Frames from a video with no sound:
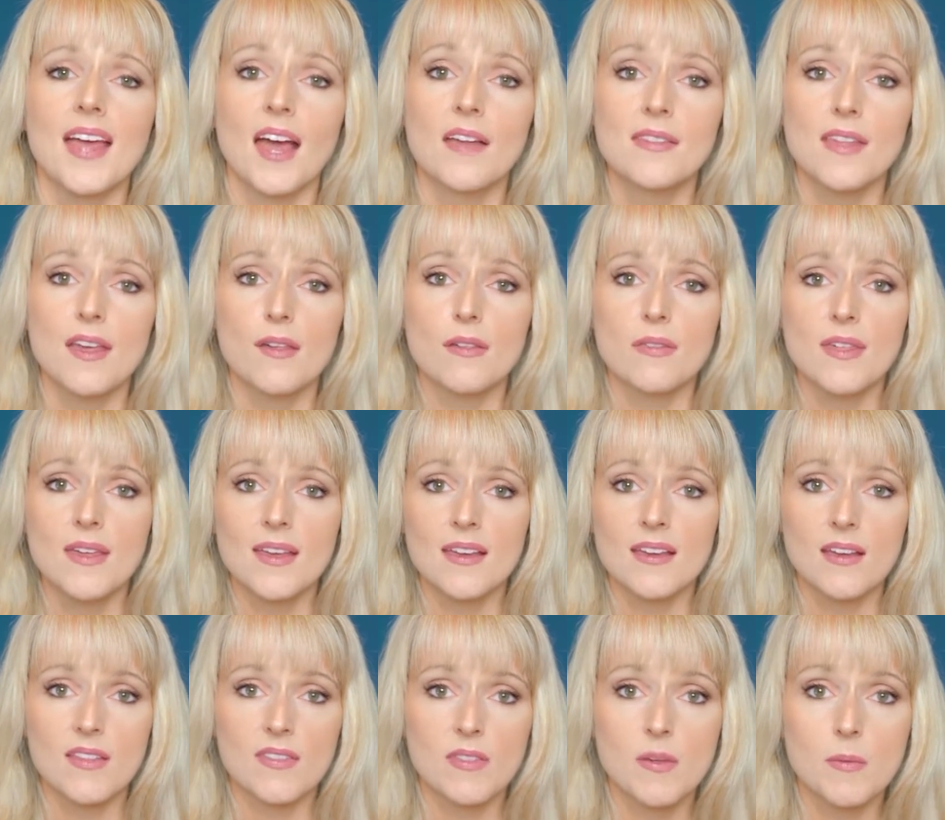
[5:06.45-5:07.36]
and they
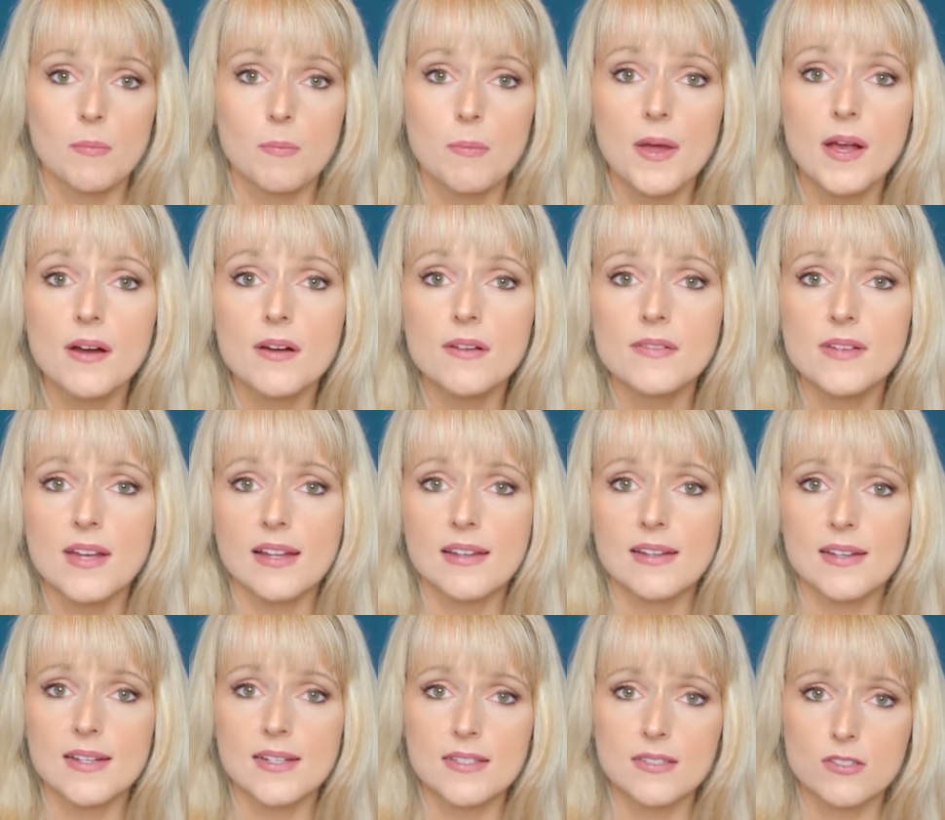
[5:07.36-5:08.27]
think the bigger their
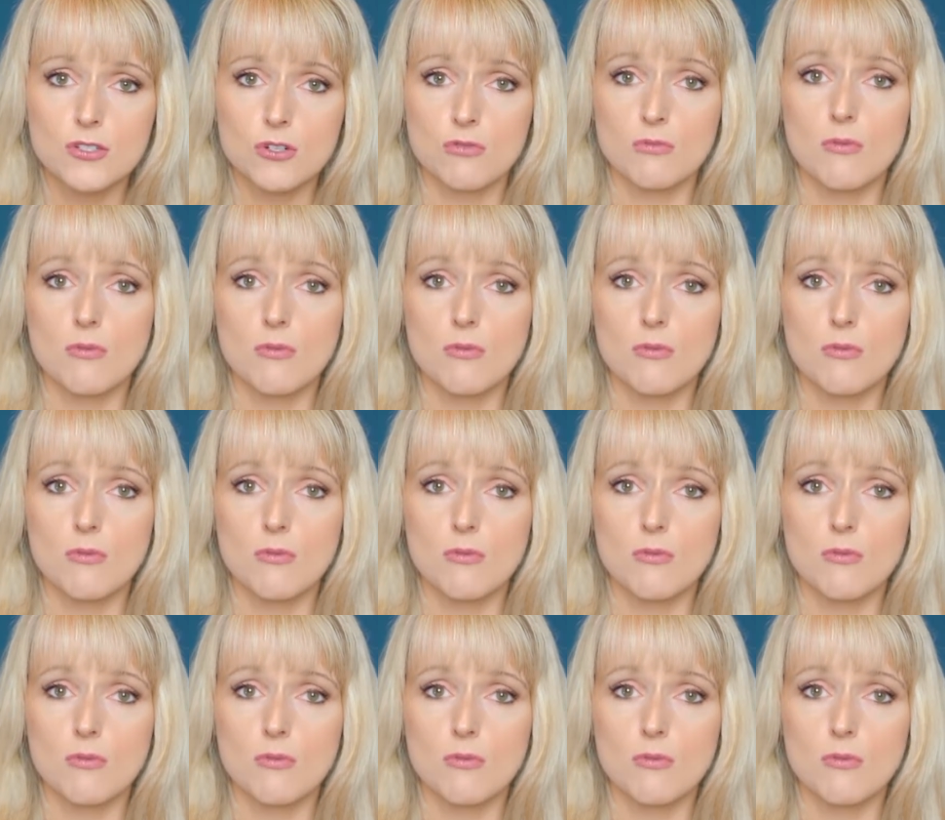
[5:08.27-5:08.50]
list